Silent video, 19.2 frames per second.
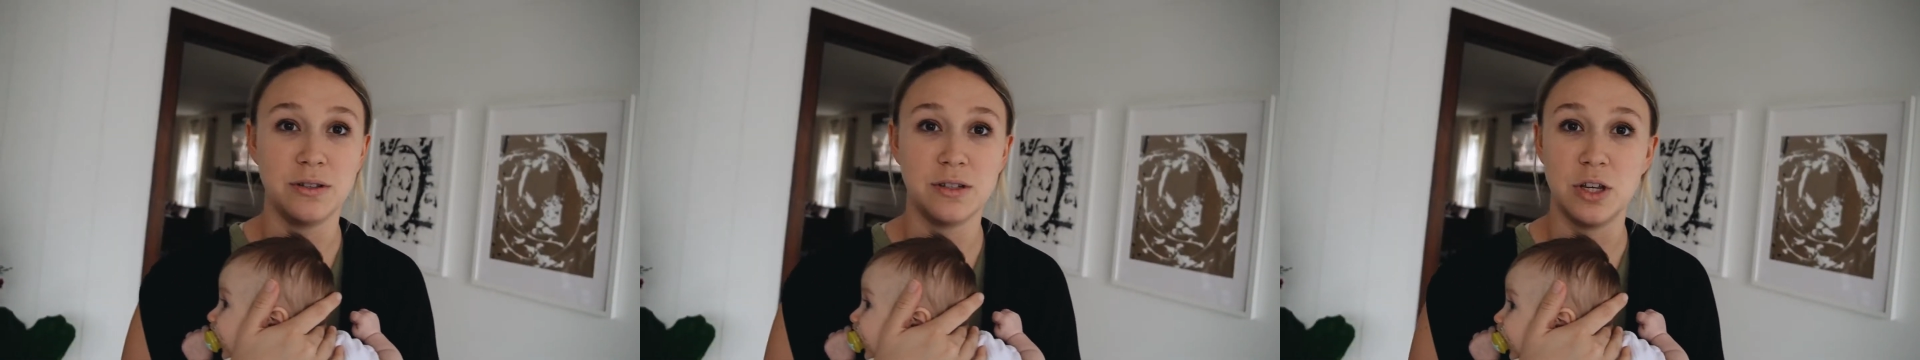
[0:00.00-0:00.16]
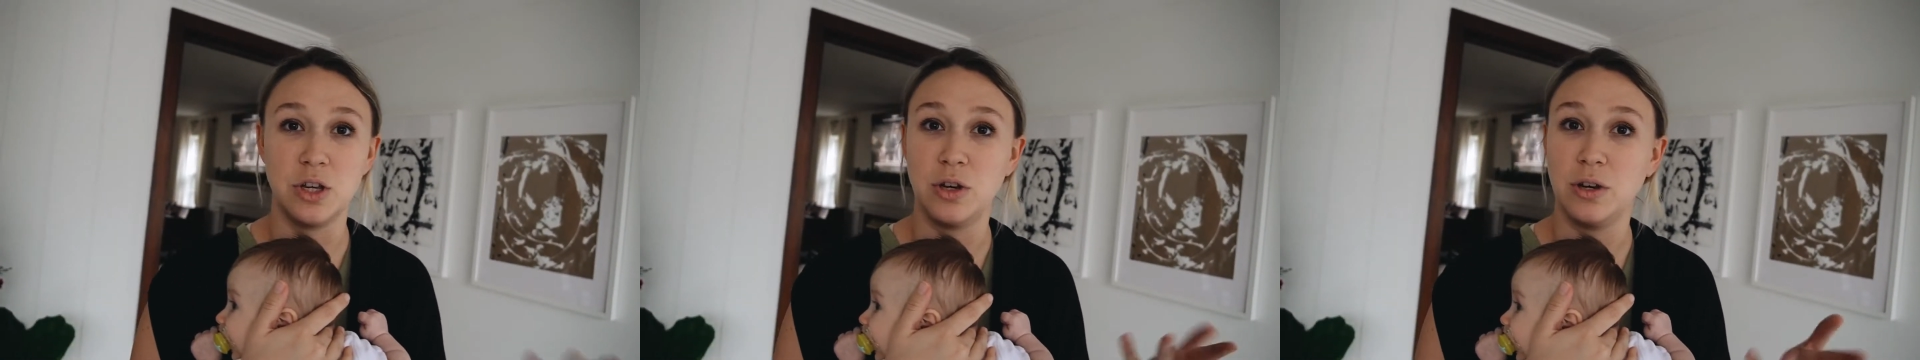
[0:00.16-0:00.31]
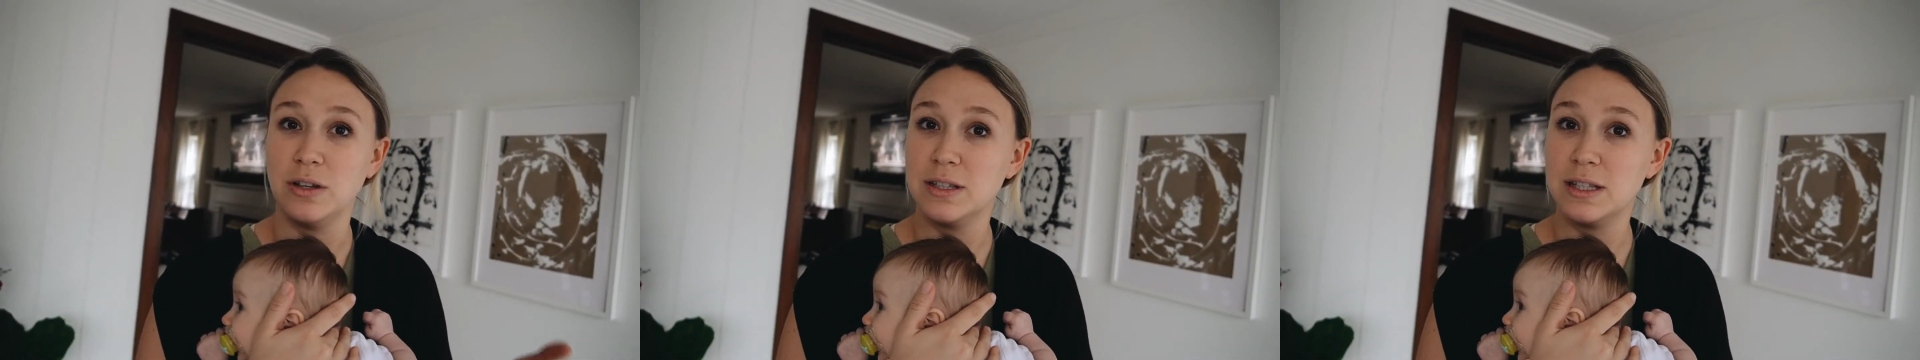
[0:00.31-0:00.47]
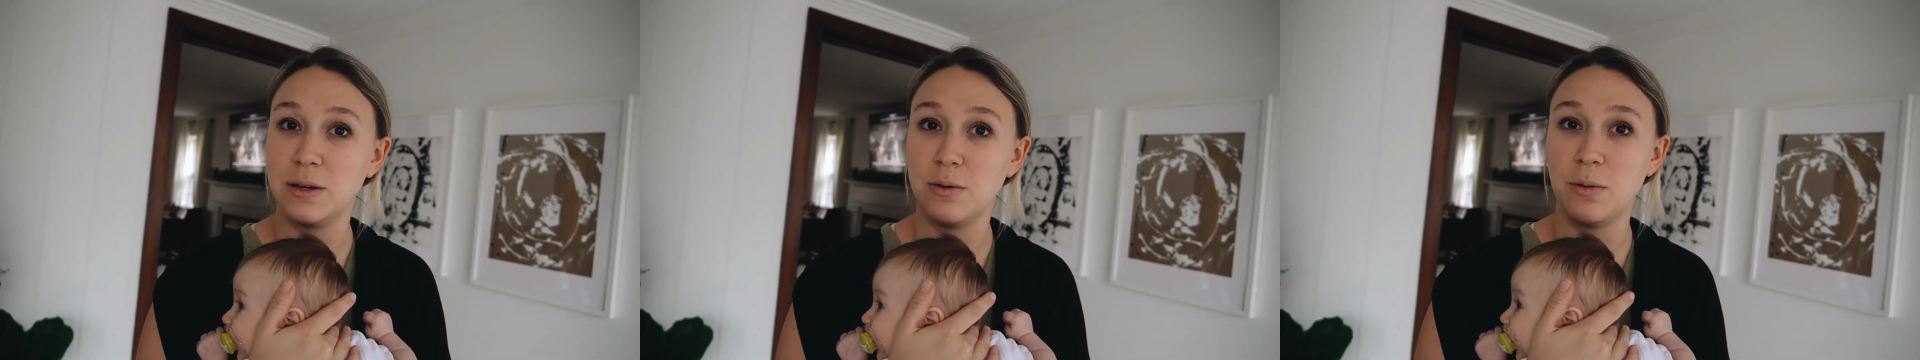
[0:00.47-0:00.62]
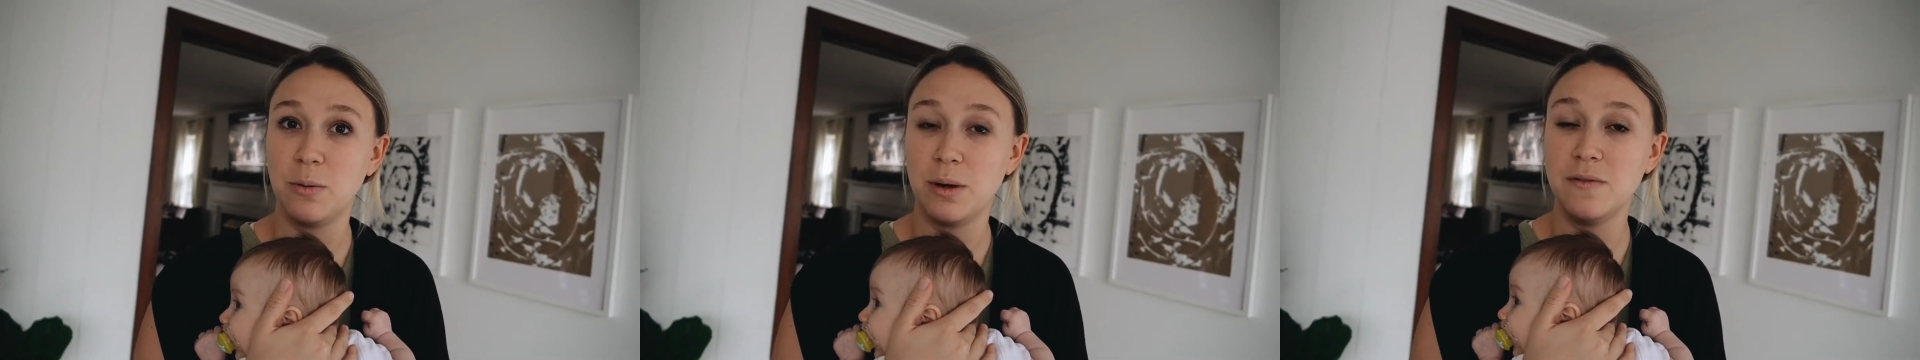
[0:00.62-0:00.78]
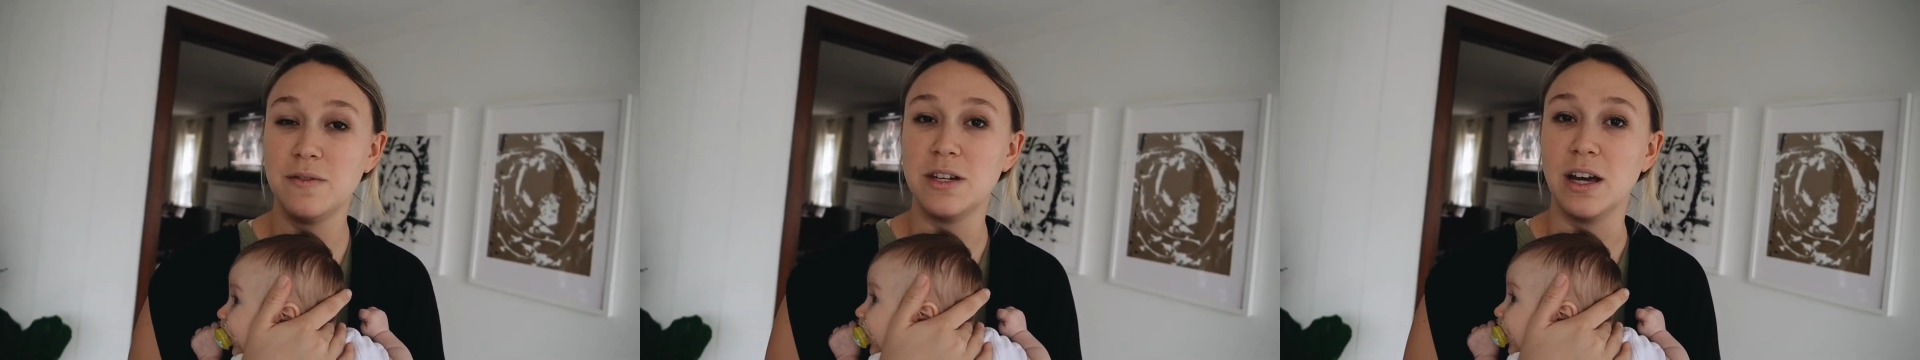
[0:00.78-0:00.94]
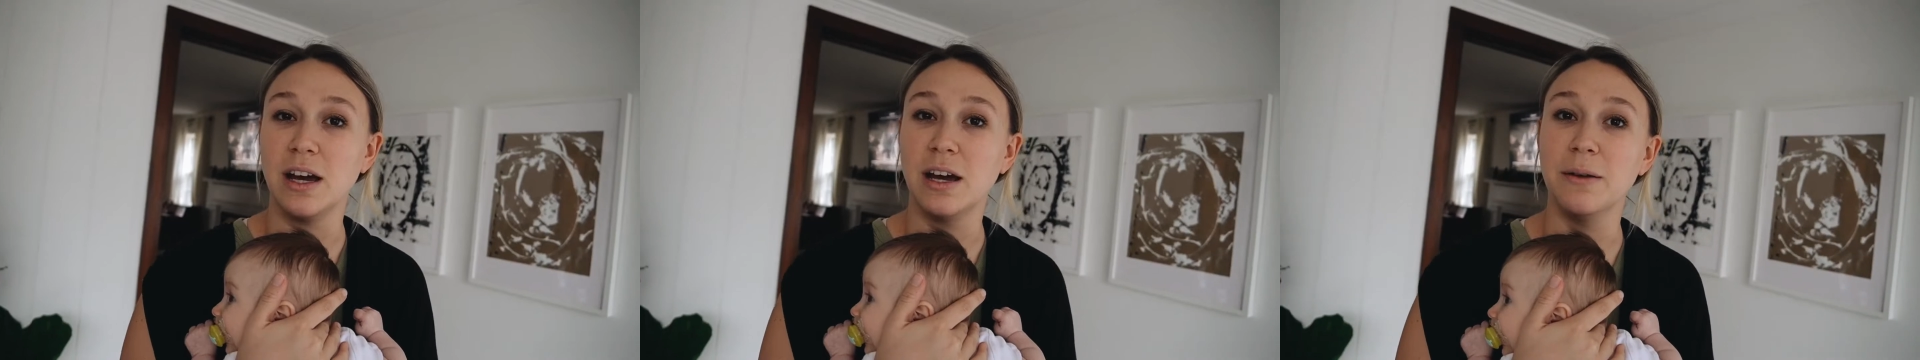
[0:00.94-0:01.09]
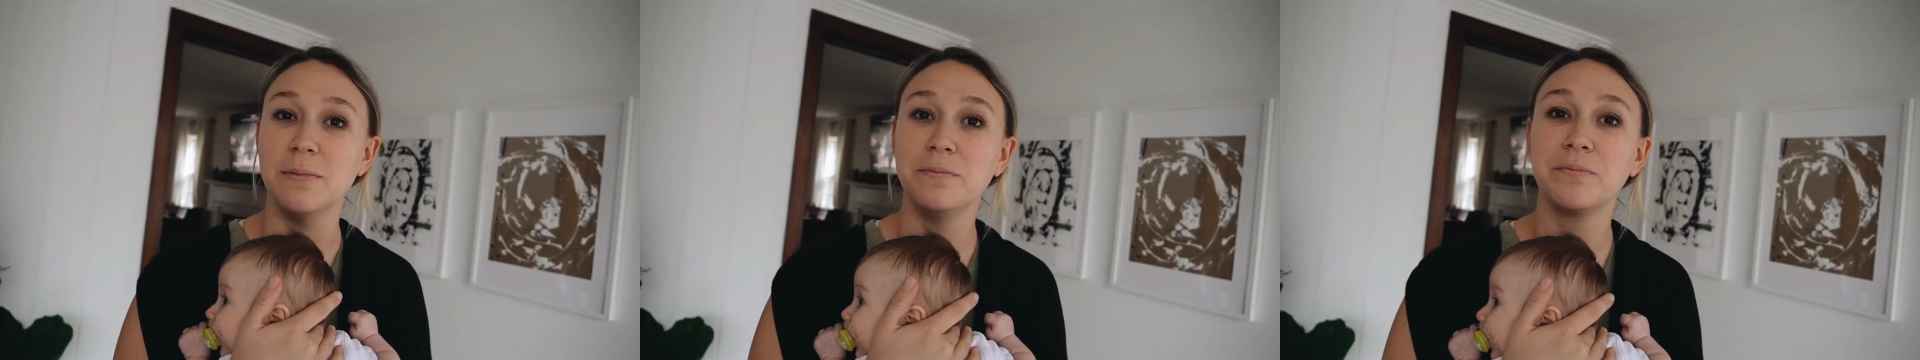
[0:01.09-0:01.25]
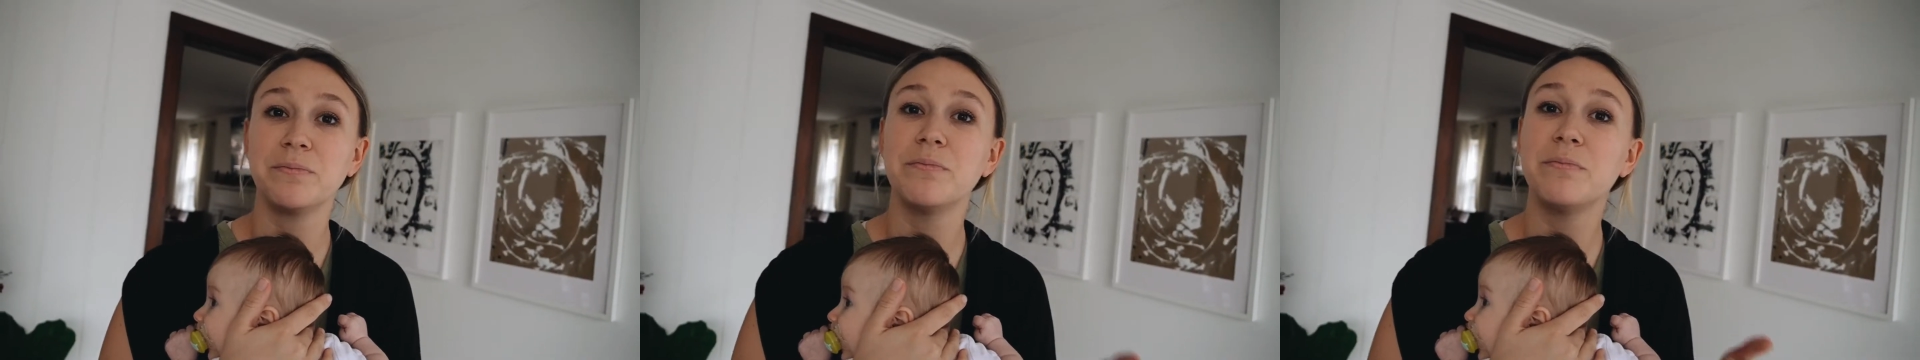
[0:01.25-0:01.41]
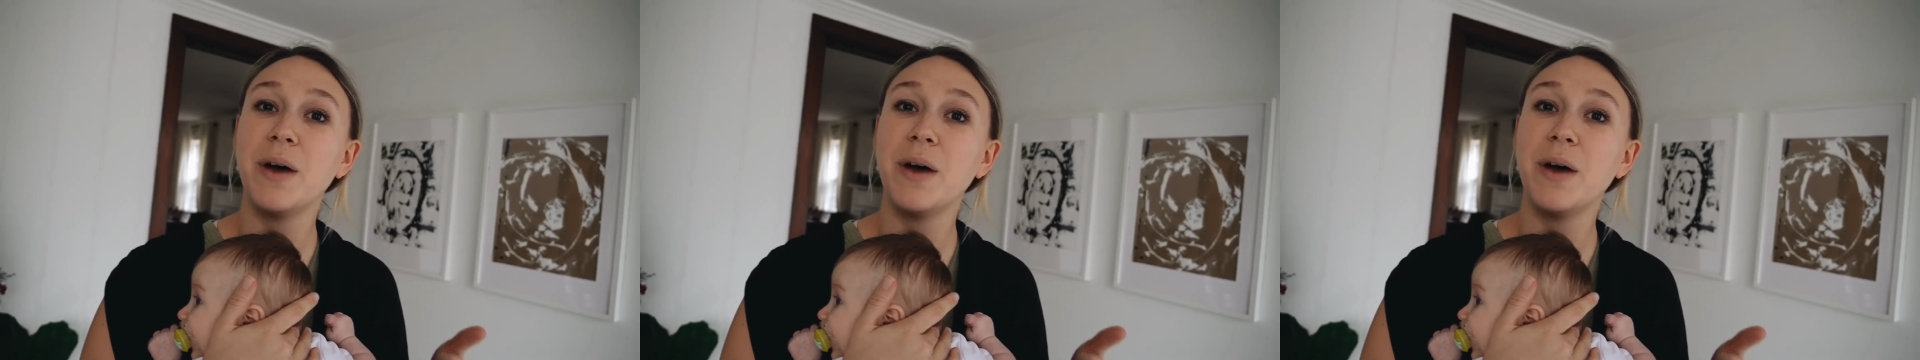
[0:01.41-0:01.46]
so you can see what we've done.